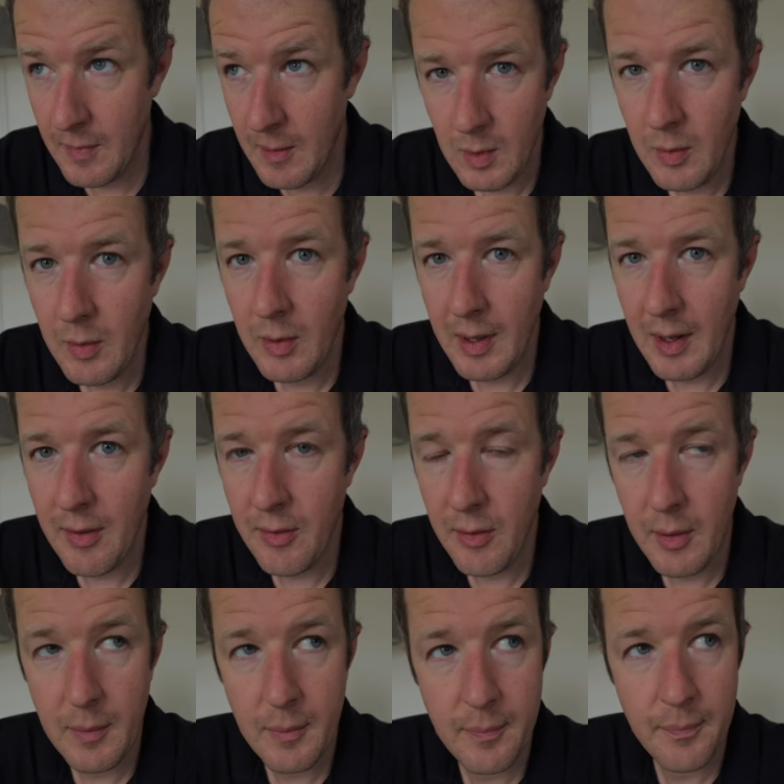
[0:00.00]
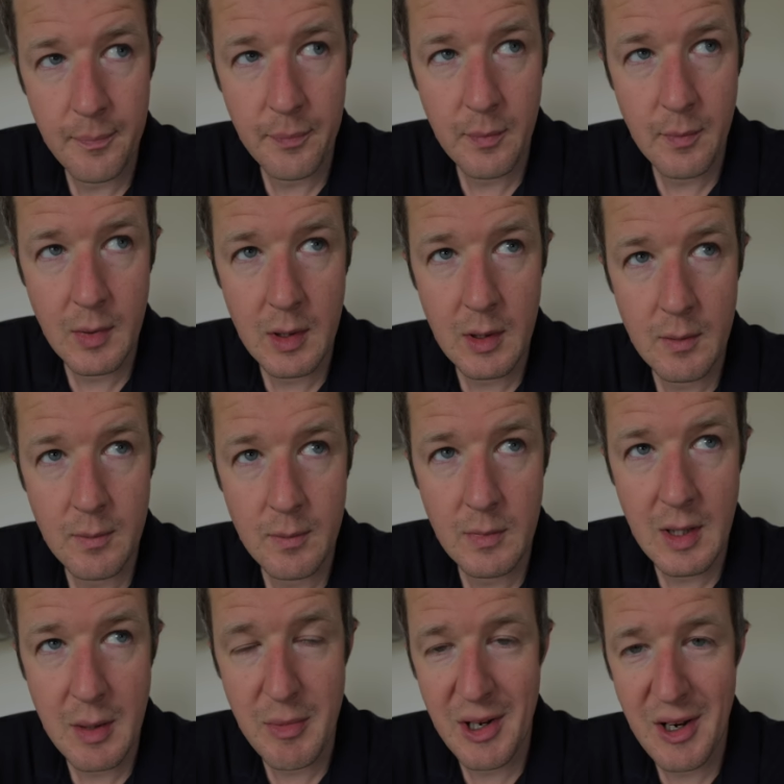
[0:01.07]
We will get through it, but
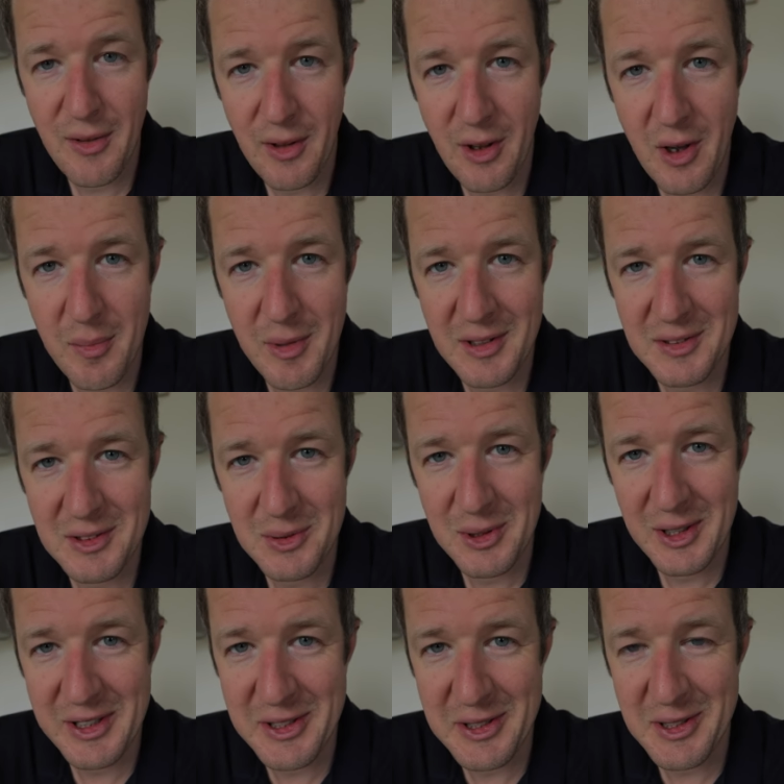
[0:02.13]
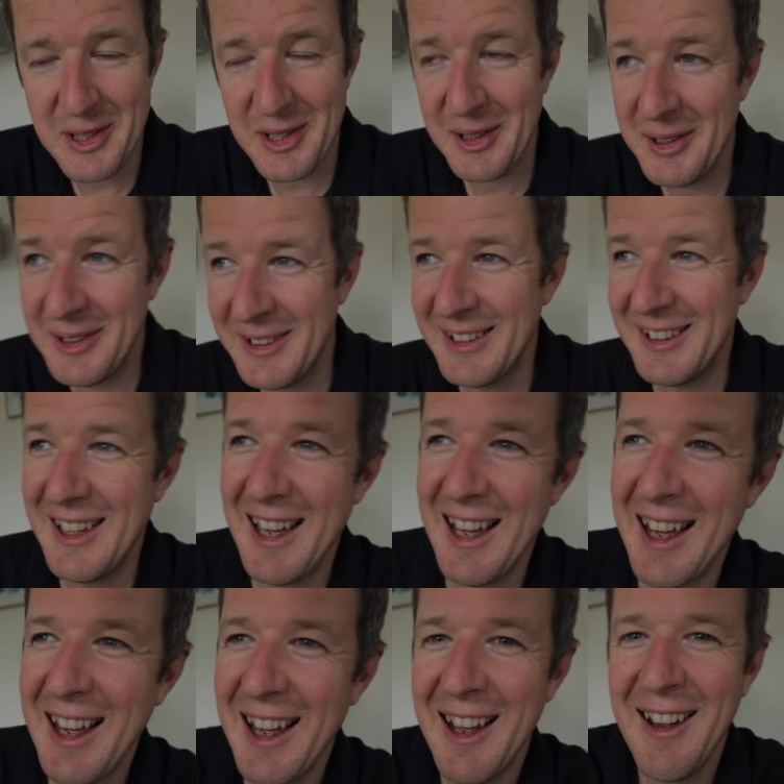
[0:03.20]
let me know in the comments what I should do.
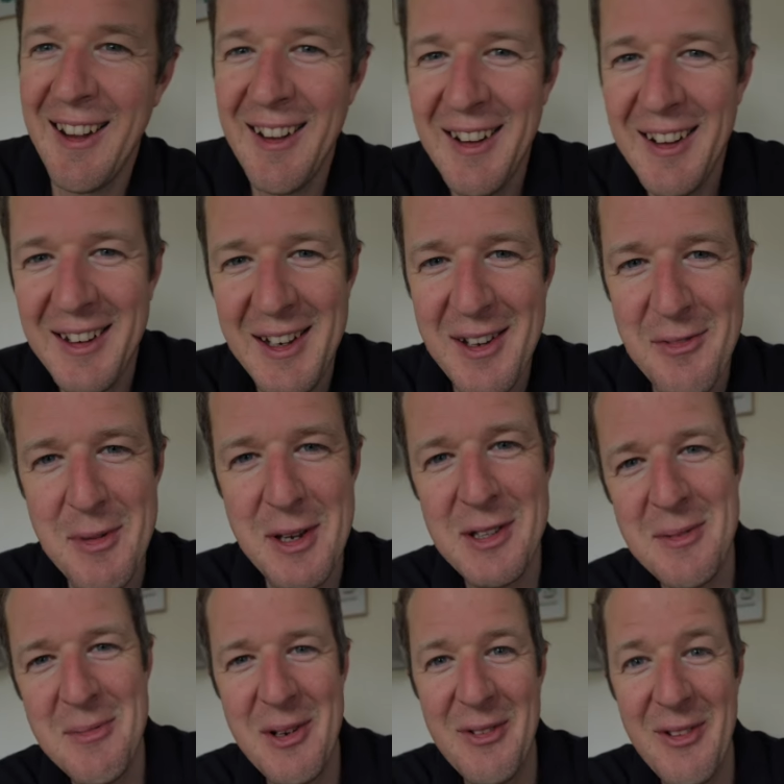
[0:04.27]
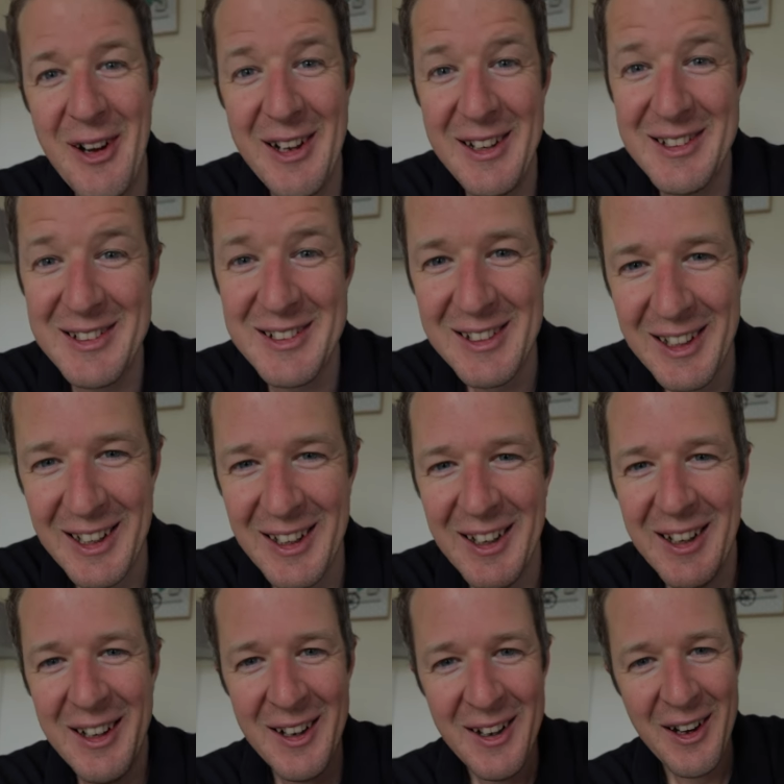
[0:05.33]
Give me some advice.
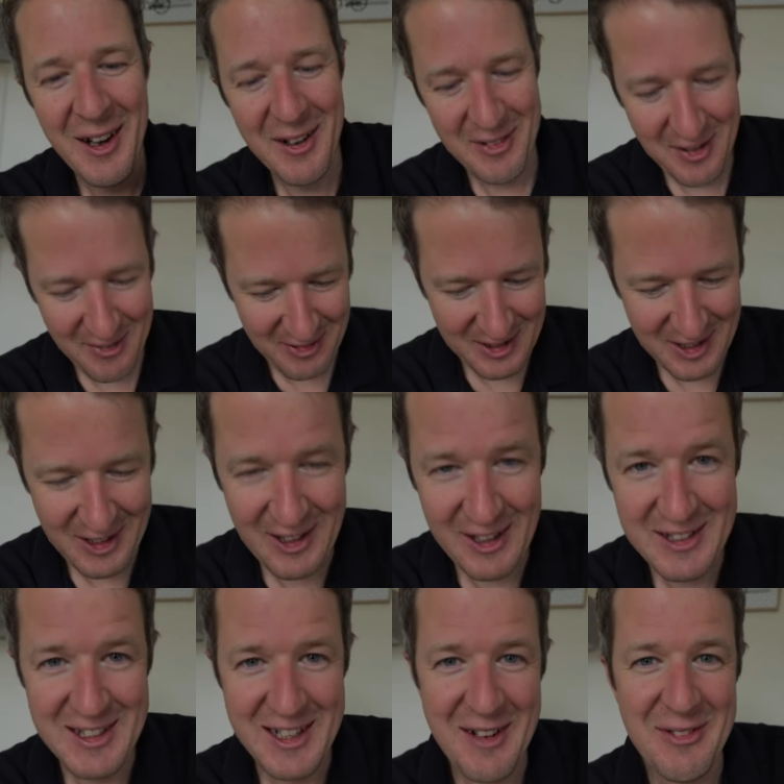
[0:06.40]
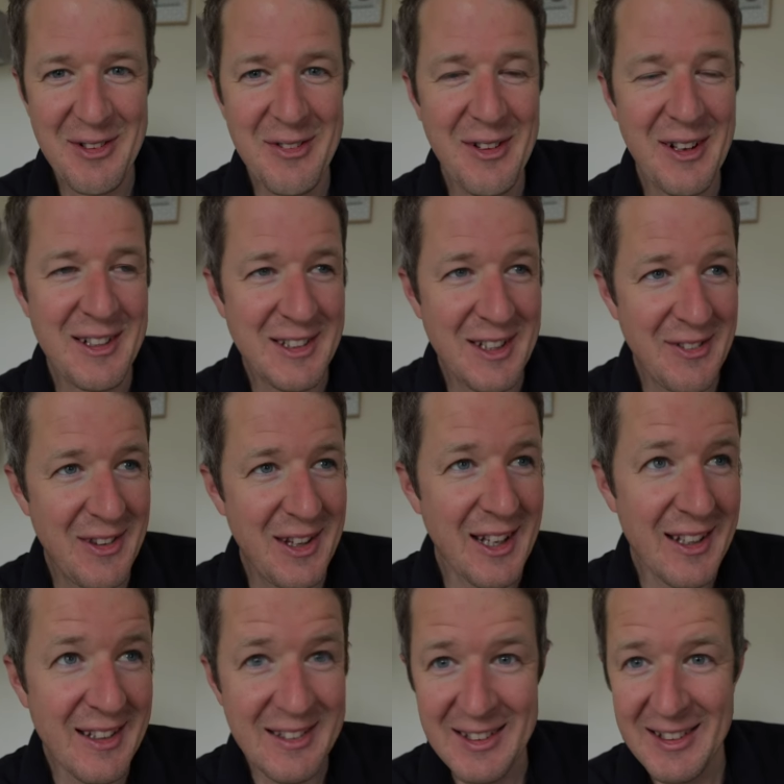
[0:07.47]
I've given you guys enough advice over the
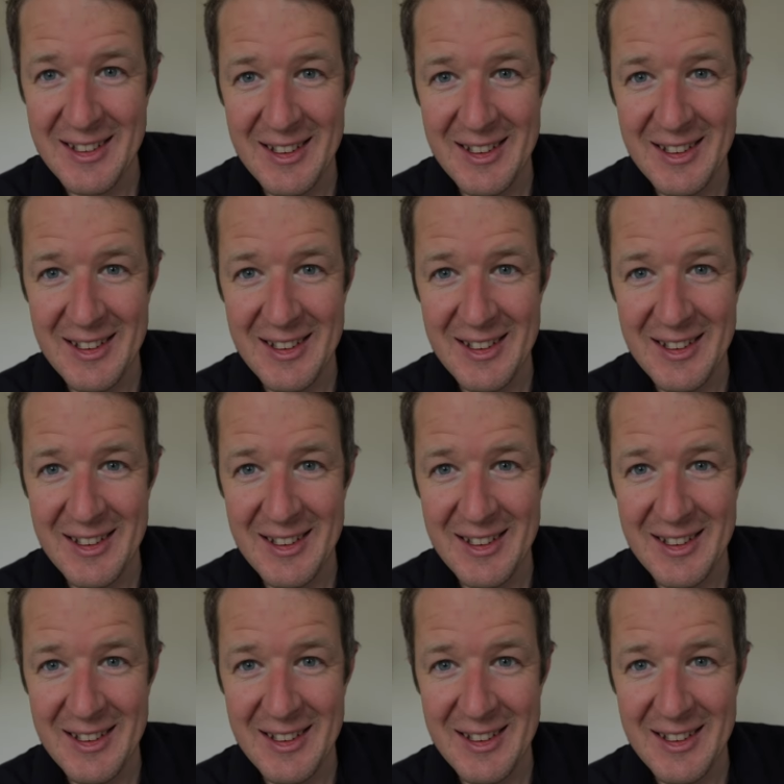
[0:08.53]
years.